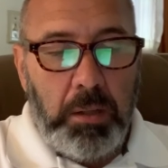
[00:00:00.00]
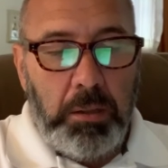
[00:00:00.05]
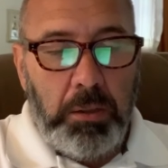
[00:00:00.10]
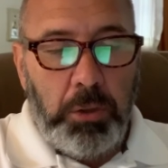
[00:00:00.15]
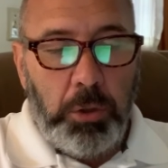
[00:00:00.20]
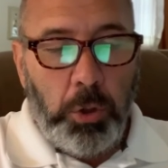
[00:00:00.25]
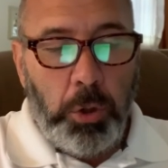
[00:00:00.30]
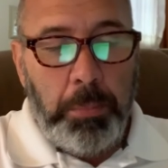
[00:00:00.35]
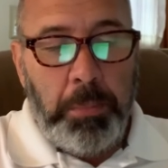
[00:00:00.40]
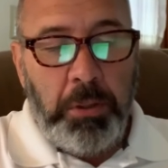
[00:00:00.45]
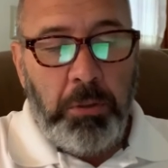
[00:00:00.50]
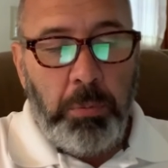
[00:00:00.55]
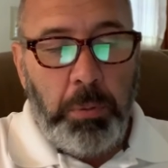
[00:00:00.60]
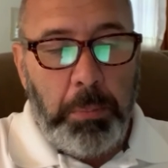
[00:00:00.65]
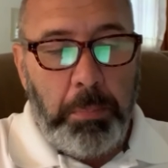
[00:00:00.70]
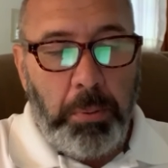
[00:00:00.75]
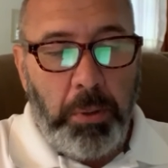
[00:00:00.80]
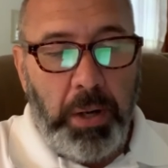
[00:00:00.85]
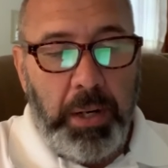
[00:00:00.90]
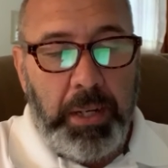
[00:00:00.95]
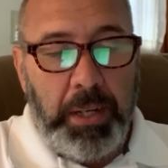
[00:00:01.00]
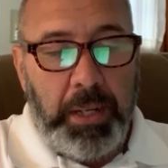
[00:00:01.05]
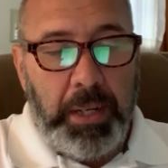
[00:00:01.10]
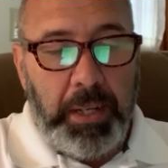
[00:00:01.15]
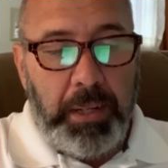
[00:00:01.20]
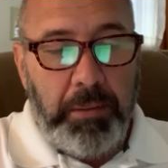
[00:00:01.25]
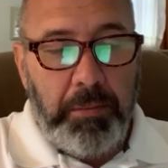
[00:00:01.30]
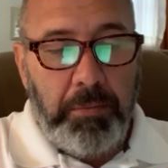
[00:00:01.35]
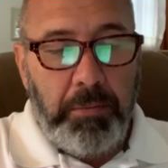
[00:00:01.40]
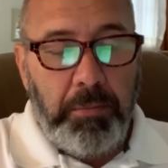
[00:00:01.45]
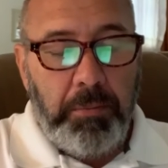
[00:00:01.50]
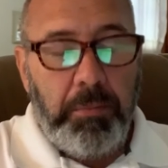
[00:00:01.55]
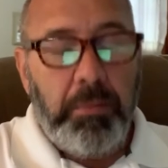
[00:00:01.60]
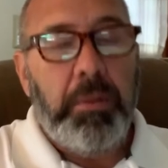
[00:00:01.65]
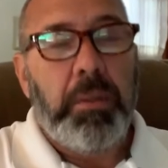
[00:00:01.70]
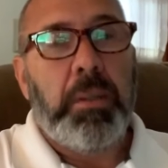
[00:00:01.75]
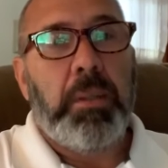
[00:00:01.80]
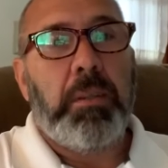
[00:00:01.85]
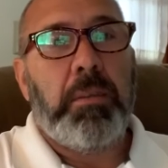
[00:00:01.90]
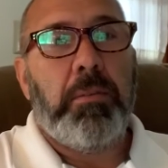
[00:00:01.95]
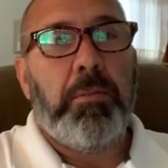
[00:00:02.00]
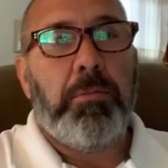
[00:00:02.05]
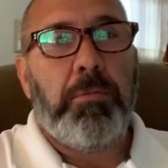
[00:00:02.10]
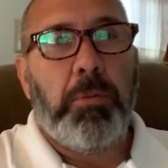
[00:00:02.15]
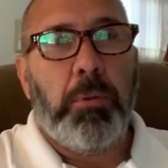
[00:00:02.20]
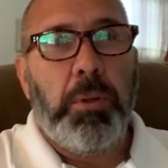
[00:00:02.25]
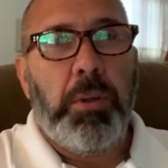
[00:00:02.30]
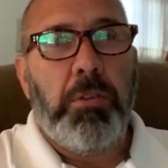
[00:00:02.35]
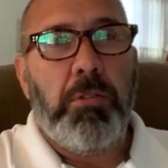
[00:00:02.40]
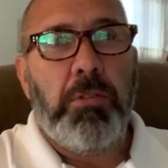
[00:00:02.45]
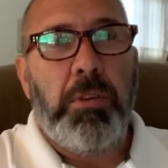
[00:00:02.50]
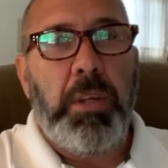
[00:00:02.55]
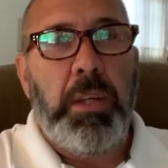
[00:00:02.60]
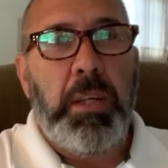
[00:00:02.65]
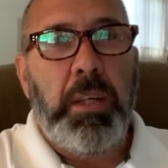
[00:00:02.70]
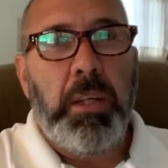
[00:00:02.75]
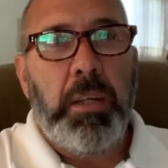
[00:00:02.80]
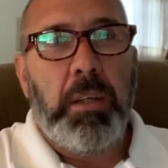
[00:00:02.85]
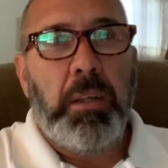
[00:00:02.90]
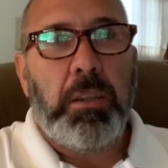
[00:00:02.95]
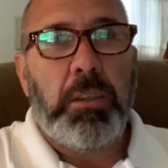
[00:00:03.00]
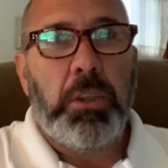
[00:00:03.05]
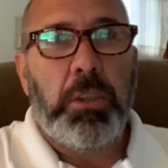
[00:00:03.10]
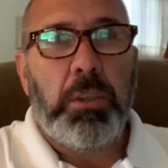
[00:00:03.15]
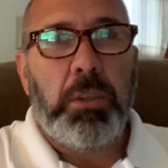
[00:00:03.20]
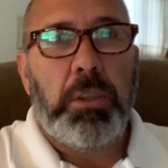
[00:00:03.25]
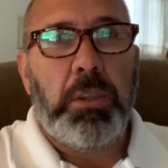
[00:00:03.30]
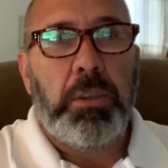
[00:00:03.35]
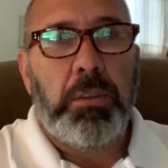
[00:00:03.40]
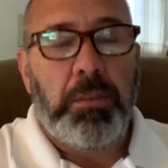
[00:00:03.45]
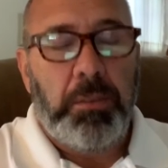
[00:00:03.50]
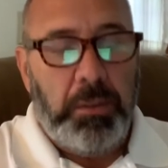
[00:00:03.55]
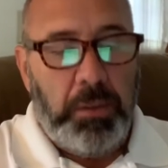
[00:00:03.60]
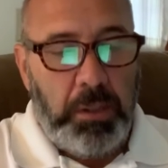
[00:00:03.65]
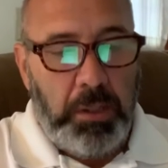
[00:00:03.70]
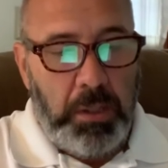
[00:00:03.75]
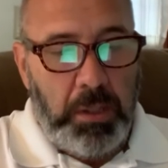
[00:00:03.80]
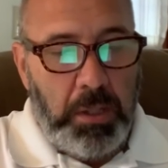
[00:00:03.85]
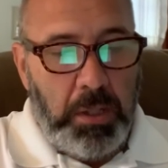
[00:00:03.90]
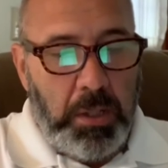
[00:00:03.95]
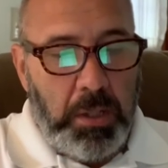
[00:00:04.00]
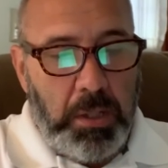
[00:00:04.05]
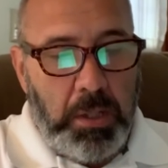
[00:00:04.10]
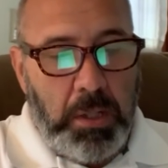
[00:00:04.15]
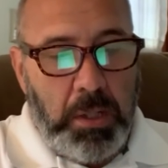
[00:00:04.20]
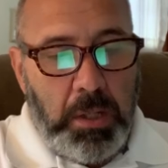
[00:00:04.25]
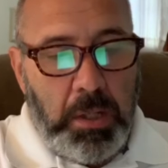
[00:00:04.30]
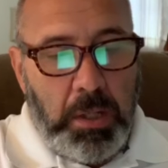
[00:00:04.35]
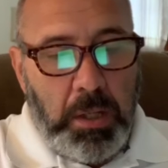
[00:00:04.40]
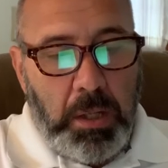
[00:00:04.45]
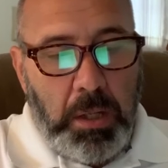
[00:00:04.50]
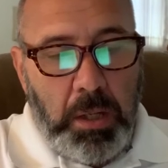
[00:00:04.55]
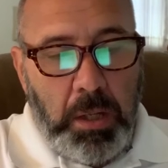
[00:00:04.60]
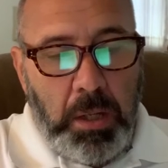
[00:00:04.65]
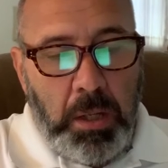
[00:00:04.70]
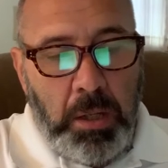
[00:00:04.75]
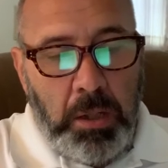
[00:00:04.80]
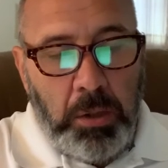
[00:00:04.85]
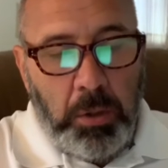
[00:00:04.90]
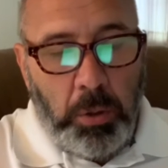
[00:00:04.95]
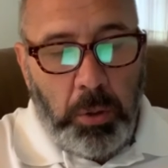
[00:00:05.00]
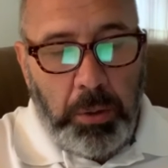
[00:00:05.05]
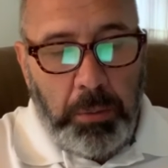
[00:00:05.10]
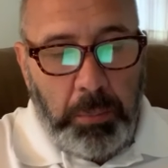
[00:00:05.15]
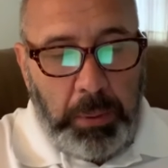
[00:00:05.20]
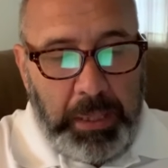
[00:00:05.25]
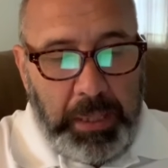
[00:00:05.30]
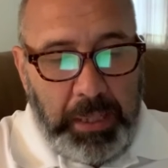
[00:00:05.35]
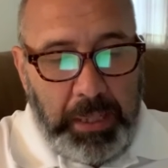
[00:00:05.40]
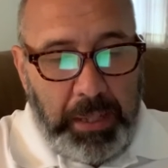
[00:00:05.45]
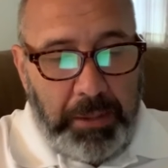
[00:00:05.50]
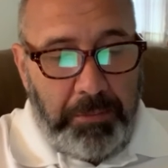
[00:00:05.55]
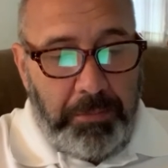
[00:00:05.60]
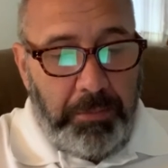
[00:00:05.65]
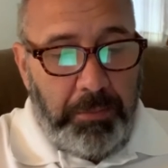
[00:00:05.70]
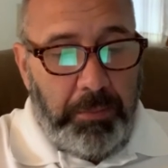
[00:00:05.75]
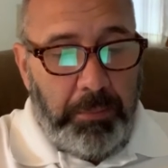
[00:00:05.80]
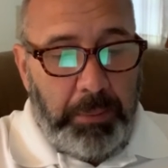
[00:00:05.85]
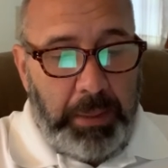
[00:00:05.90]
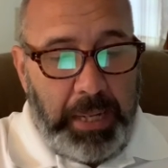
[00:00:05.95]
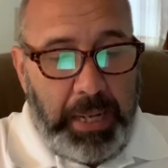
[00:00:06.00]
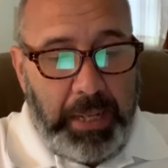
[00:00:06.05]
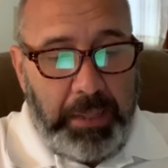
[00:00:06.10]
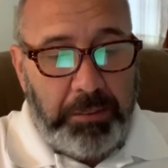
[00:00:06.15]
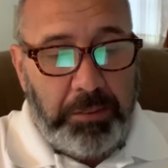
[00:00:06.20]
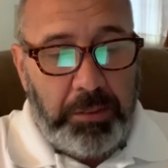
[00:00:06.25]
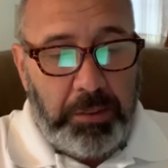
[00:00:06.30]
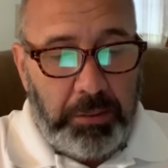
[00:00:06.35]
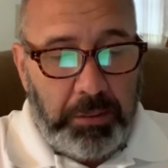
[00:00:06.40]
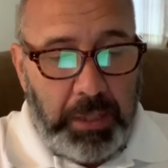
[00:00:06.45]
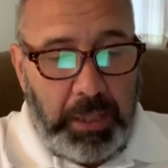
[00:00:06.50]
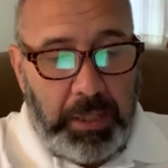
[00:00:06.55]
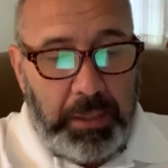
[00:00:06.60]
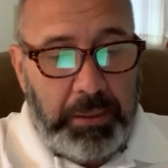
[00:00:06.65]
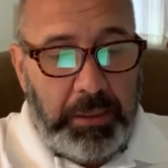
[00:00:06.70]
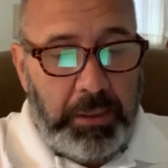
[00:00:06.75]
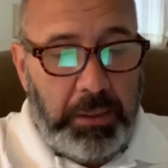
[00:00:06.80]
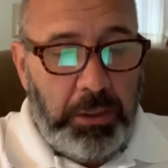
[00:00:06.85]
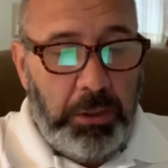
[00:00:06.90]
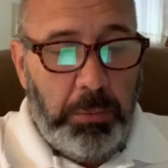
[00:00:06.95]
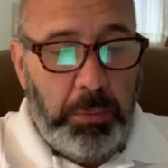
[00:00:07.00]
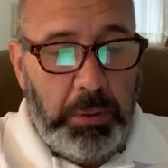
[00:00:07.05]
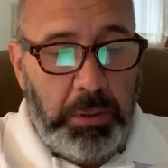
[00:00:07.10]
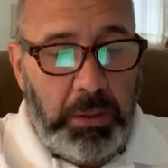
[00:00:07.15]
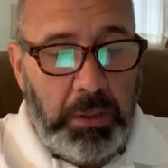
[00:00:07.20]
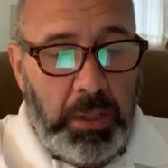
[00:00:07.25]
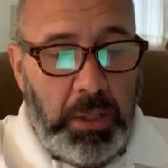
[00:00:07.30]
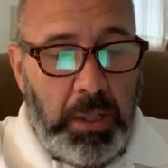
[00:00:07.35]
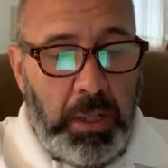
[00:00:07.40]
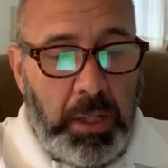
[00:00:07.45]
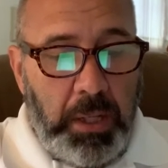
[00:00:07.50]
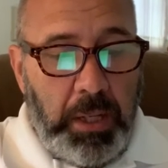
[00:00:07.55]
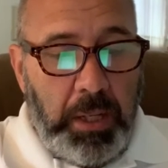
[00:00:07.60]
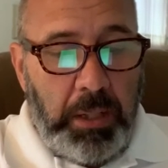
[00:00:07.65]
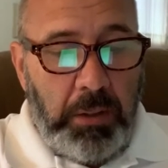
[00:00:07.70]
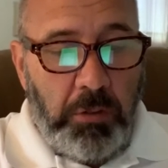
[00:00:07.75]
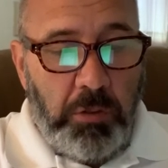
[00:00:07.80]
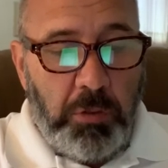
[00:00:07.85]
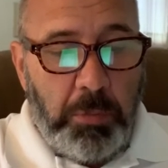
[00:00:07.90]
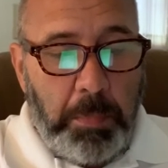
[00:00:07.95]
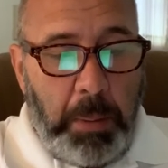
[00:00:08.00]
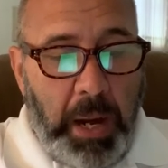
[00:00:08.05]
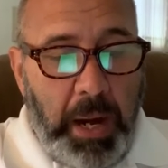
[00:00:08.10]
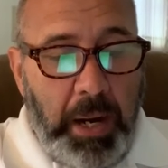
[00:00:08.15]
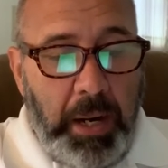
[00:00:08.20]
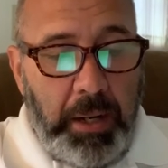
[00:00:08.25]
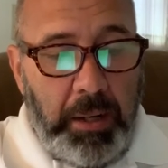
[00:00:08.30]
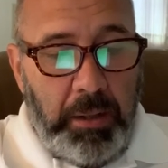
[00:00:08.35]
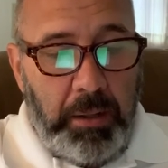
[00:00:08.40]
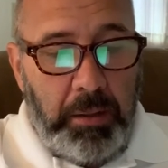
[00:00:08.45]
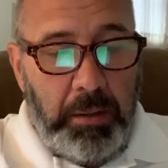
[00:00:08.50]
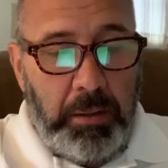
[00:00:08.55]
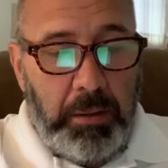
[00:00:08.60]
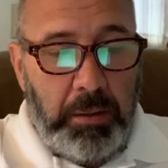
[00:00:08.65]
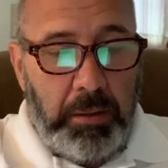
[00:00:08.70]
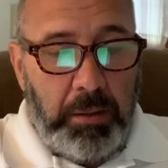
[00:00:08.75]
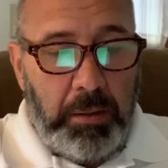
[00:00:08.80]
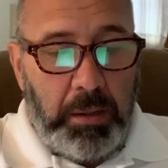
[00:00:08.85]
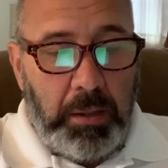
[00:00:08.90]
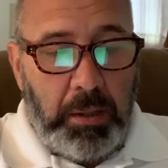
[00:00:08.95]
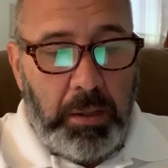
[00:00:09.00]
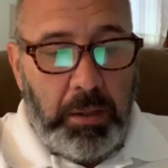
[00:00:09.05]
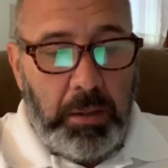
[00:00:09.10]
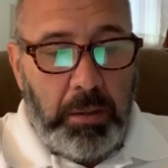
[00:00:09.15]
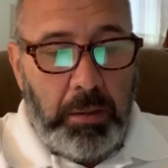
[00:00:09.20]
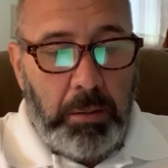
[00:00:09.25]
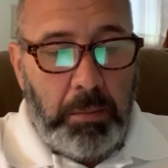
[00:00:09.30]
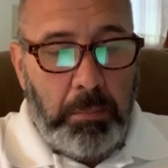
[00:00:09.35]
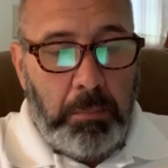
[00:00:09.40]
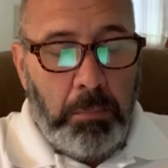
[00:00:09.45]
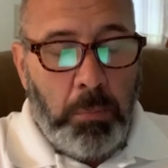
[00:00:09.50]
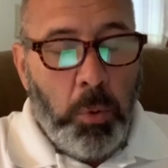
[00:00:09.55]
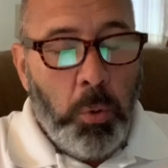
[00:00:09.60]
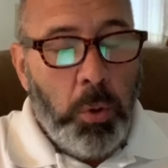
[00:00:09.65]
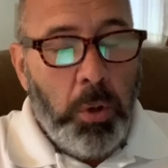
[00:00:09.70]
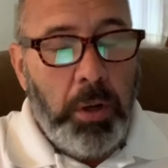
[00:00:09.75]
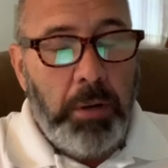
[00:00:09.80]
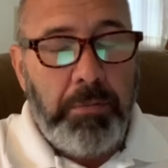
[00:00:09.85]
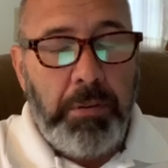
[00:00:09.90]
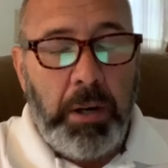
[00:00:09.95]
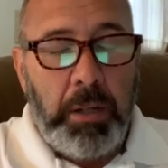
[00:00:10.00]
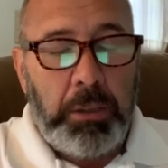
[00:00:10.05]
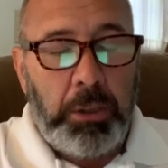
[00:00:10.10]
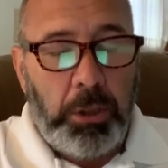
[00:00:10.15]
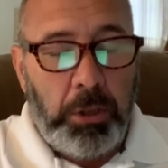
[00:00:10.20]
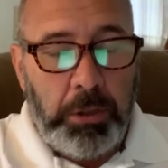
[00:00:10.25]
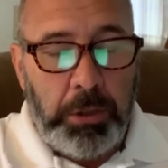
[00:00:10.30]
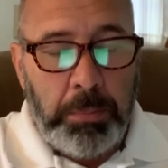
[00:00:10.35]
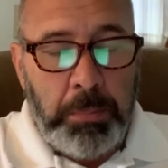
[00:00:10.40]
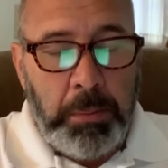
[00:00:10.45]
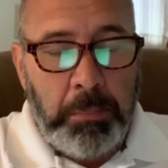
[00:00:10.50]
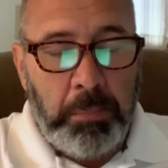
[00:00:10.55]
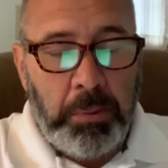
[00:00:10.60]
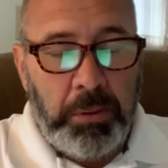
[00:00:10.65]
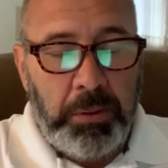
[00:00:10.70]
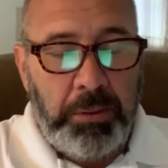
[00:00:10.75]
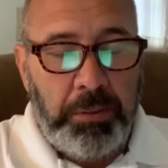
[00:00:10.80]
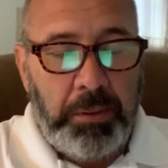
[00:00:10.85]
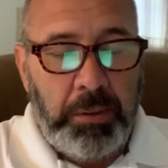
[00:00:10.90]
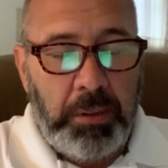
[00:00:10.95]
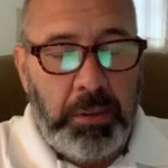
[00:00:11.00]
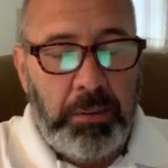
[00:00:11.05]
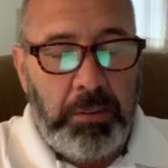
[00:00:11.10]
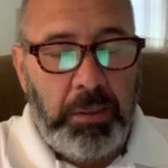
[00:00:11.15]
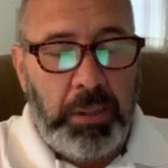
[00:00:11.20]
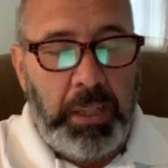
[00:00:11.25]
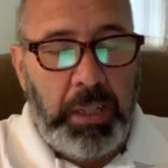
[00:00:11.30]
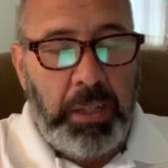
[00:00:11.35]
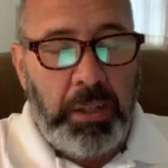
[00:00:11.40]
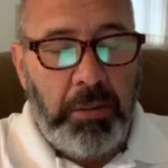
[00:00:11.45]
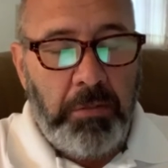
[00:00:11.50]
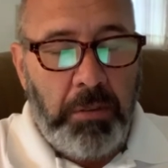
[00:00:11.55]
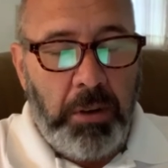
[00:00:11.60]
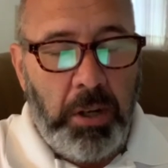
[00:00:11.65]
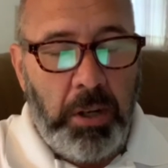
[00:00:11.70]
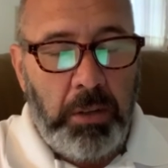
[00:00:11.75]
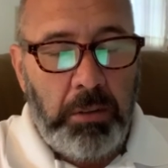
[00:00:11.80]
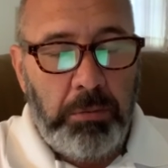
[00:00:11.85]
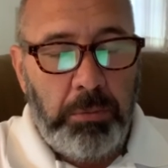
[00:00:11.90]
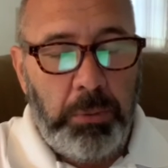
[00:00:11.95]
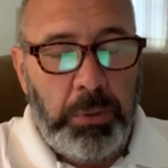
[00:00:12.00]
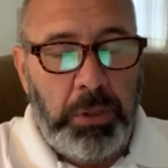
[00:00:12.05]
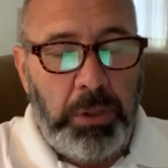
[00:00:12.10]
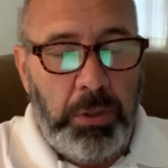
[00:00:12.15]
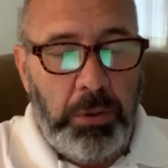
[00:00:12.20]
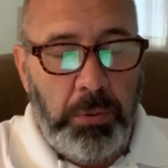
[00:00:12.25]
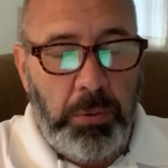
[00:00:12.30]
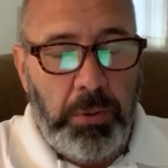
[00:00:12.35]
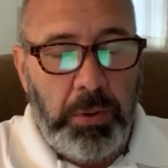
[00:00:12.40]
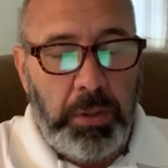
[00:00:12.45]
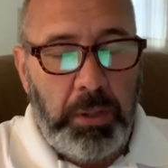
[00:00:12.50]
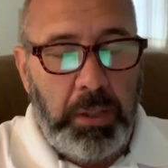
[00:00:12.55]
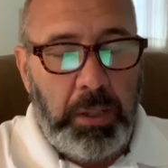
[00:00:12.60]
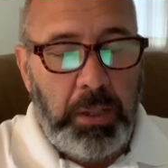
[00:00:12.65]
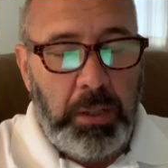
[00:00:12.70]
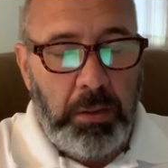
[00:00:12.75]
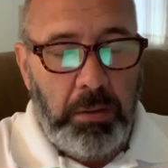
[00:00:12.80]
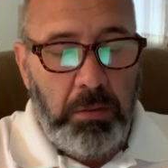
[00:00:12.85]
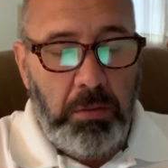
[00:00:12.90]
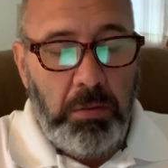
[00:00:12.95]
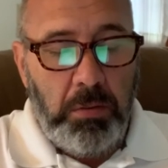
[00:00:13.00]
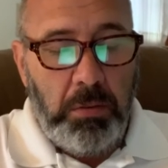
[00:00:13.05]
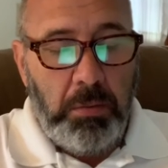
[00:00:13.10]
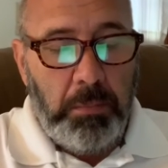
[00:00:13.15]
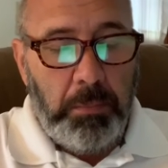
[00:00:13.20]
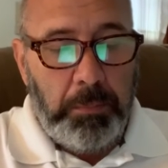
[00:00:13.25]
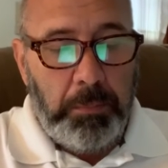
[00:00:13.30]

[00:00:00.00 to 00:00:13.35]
join me as we pray today for this need in our churches. Lord, we ask you, God, that you would inspire more of our church members to get involved with youth and kids.